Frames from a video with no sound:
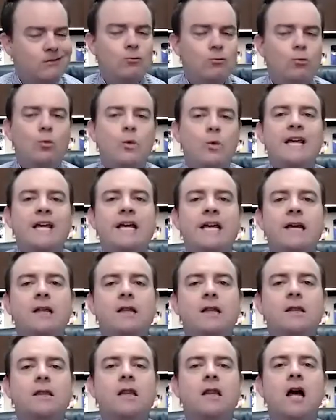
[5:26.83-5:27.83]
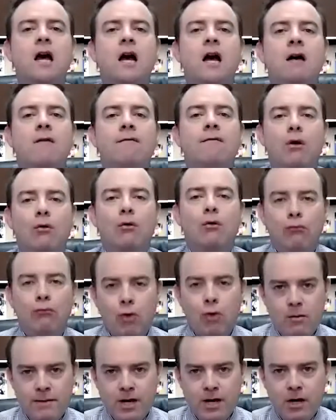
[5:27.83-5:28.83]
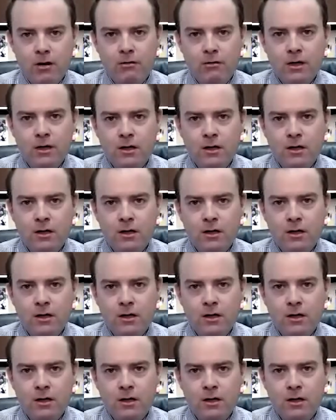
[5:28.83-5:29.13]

We love Romeo